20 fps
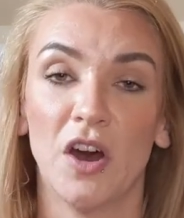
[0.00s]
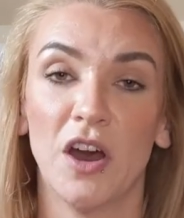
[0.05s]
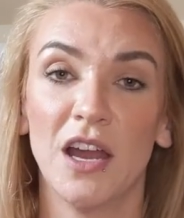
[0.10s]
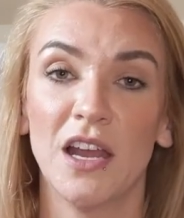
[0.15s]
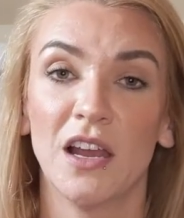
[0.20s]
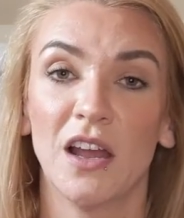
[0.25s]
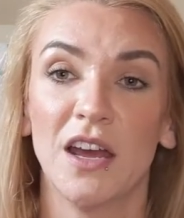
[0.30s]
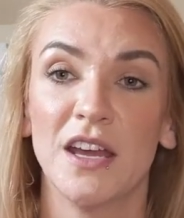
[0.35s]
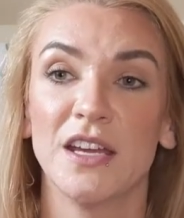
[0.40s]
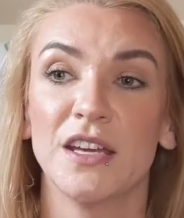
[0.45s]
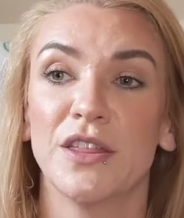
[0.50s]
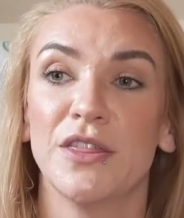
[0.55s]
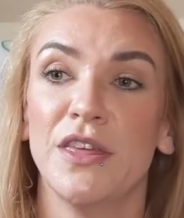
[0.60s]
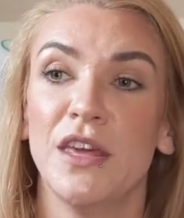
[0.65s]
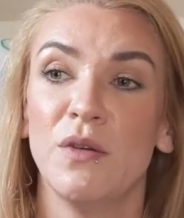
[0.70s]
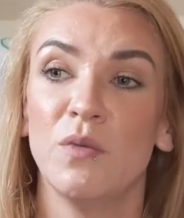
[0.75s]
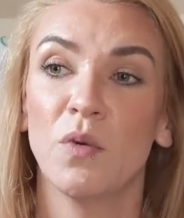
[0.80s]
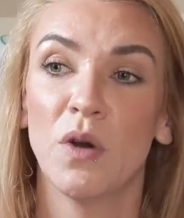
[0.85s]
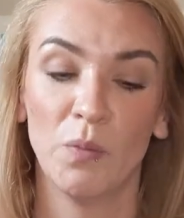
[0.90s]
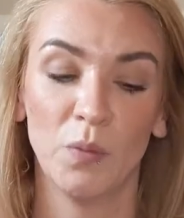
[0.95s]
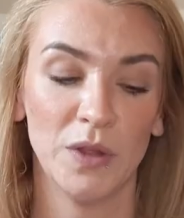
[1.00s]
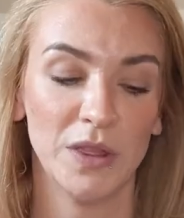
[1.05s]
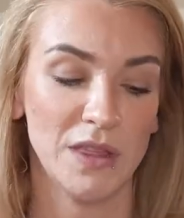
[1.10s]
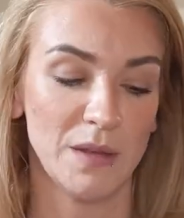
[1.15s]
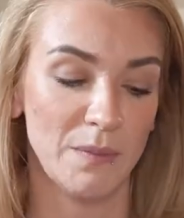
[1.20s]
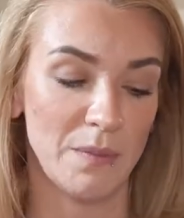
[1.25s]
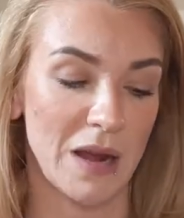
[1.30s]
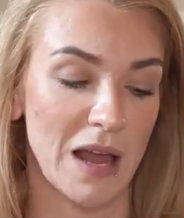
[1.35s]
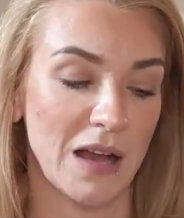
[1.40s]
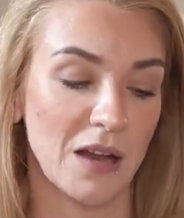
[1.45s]
I like the one with
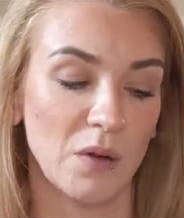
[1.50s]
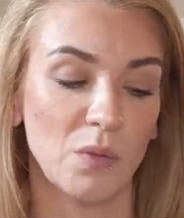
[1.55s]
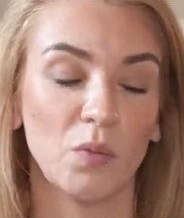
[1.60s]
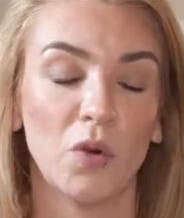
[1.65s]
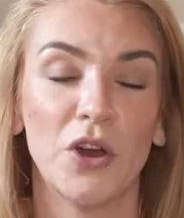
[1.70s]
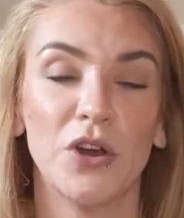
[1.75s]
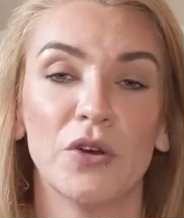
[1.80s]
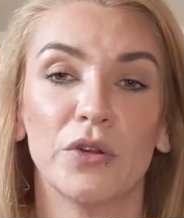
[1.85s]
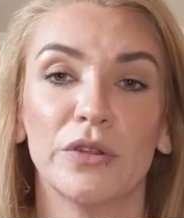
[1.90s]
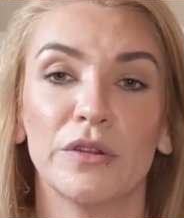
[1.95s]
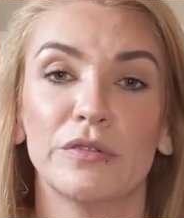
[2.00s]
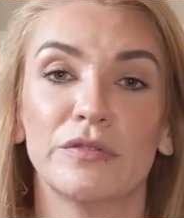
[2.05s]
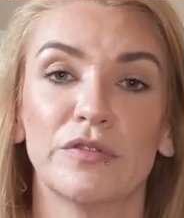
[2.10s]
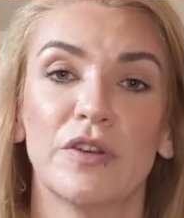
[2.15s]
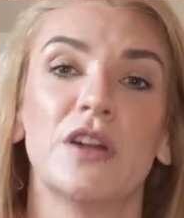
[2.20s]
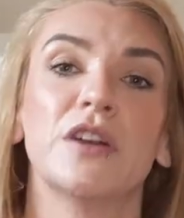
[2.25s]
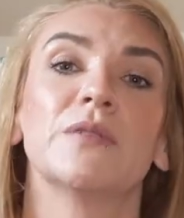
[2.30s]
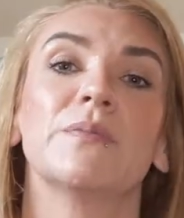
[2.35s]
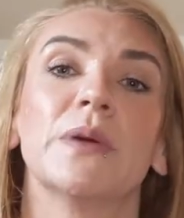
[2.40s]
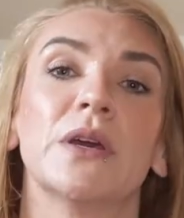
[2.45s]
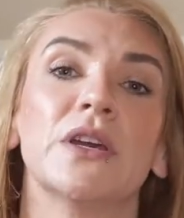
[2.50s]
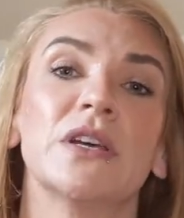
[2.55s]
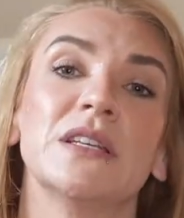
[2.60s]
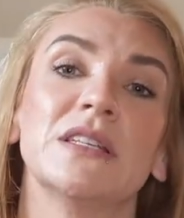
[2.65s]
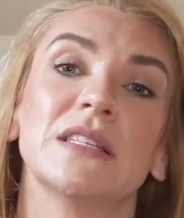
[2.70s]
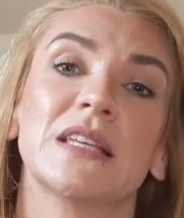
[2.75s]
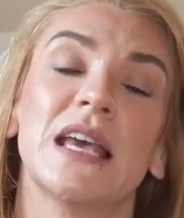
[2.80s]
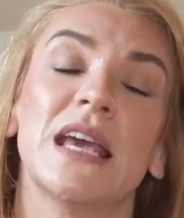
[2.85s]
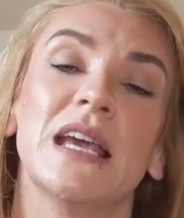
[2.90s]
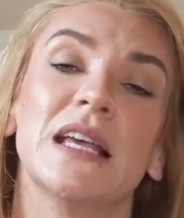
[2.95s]
the black and white on the front
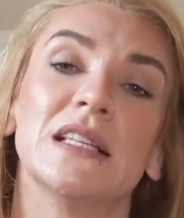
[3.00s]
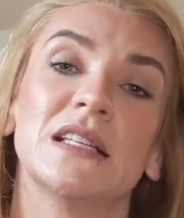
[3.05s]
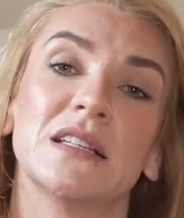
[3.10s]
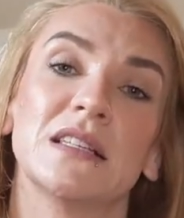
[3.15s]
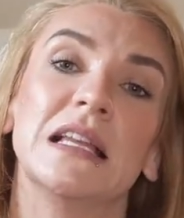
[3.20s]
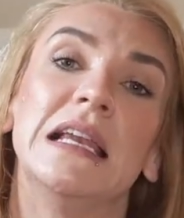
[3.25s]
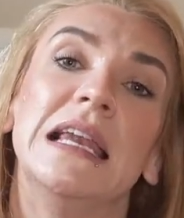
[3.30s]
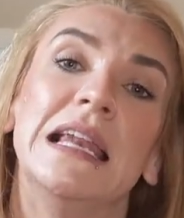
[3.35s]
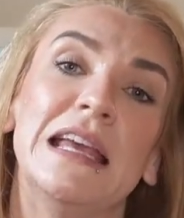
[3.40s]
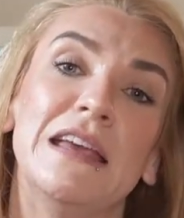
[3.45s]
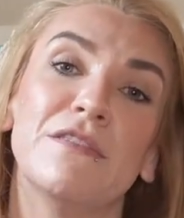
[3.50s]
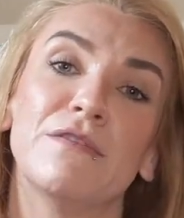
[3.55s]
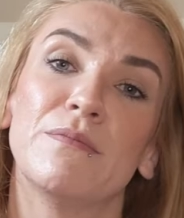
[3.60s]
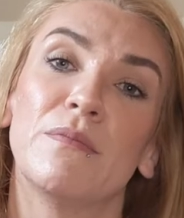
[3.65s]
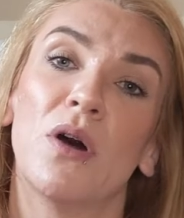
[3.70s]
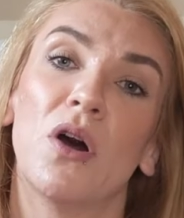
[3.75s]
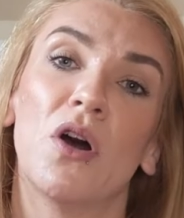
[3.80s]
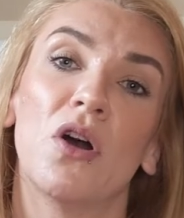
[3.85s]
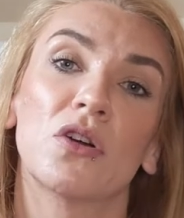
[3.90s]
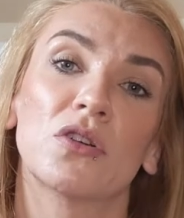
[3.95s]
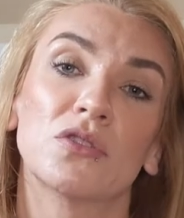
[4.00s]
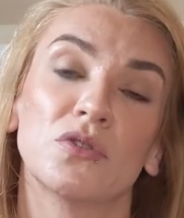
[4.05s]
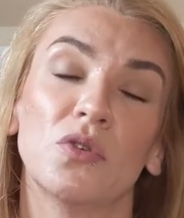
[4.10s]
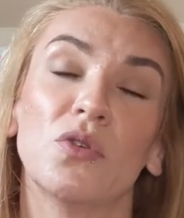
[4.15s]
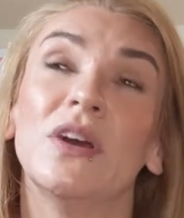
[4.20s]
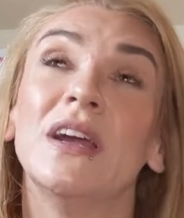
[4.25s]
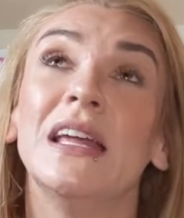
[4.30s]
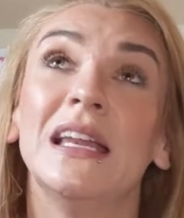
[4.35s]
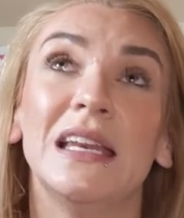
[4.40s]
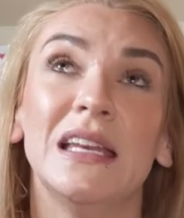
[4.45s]
because it doesn't leave marks,
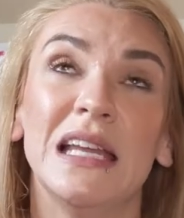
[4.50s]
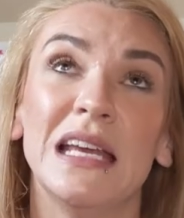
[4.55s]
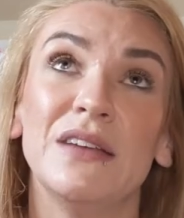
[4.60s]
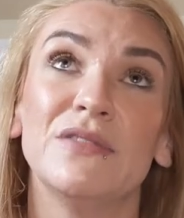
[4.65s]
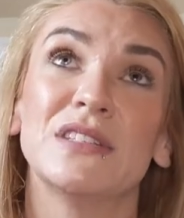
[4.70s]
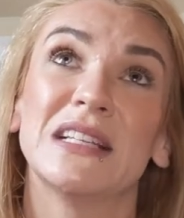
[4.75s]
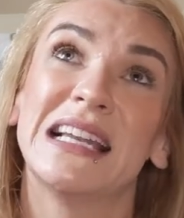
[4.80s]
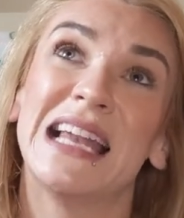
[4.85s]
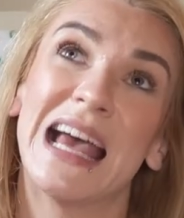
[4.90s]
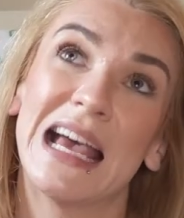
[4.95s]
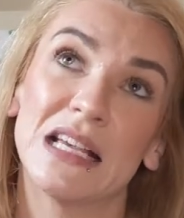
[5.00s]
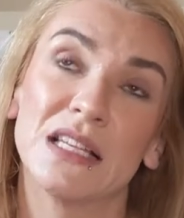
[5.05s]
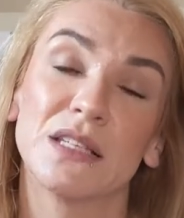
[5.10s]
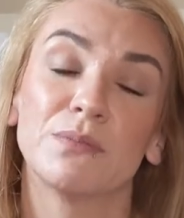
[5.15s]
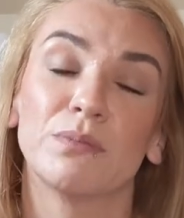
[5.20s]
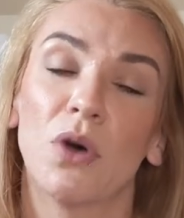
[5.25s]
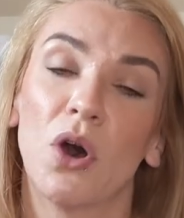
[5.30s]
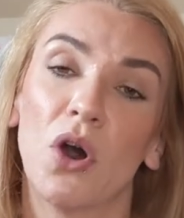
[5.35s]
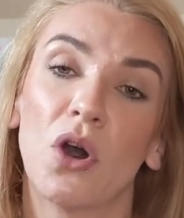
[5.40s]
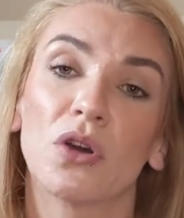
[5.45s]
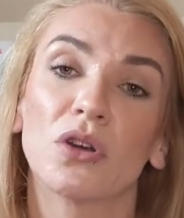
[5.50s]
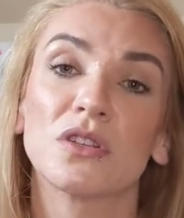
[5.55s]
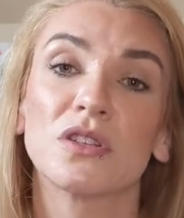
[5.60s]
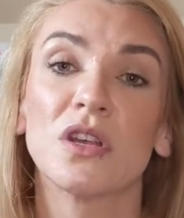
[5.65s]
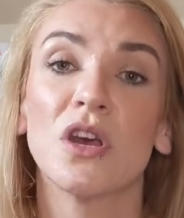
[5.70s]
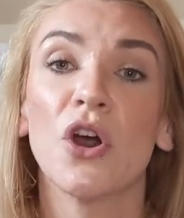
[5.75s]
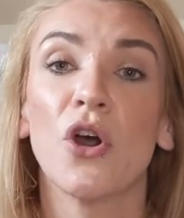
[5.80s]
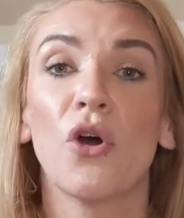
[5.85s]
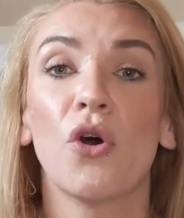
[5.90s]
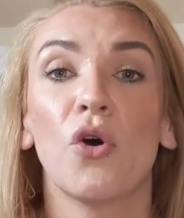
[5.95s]
or it leaves less marks
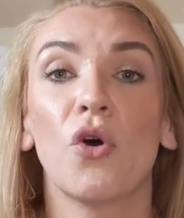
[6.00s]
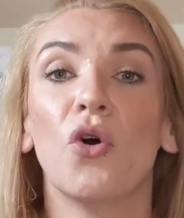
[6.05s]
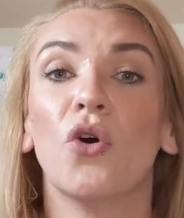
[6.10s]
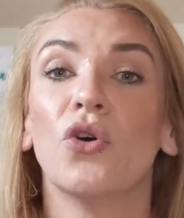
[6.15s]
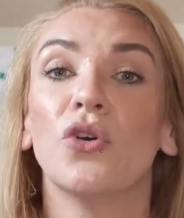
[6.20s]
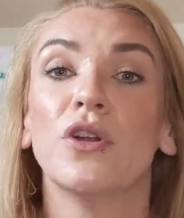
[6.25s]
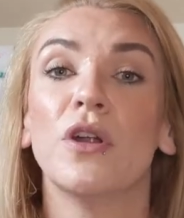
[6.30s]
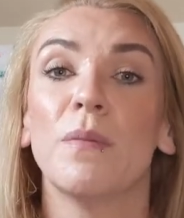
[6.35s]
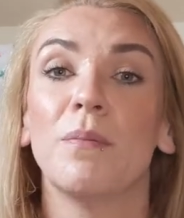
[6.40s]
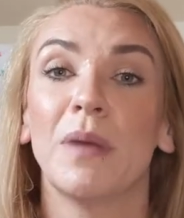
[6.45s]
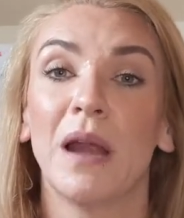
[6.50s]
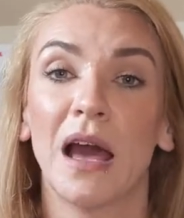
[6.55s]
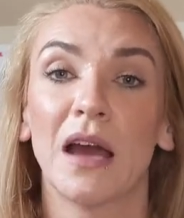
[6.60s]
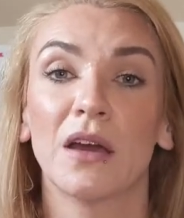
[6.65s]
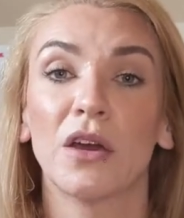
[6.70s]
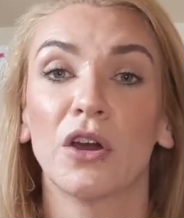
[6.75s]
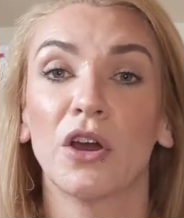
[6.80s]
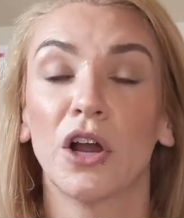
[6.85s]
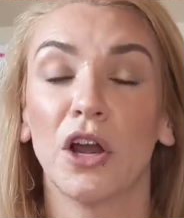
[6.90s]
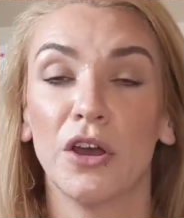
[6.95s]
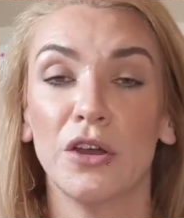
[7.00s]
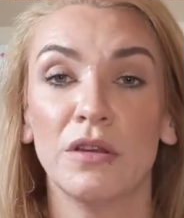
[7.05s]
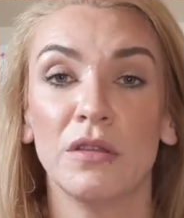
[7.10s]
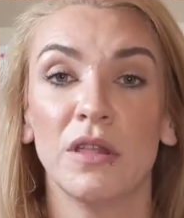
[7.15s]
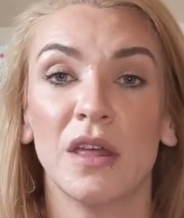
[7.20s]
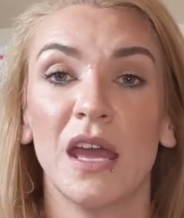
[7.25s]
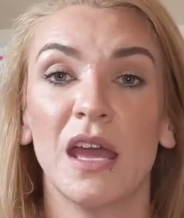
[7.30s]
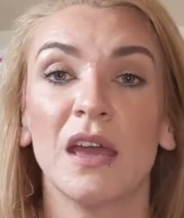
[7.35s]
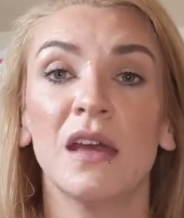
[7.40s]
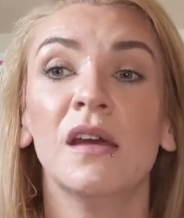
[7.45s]
on black
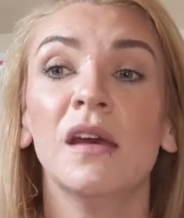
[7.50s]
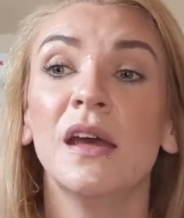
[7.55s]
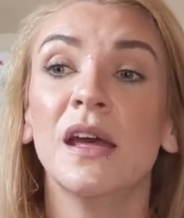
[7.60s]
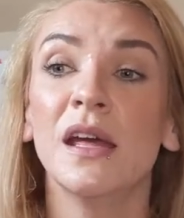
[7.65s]
clothing.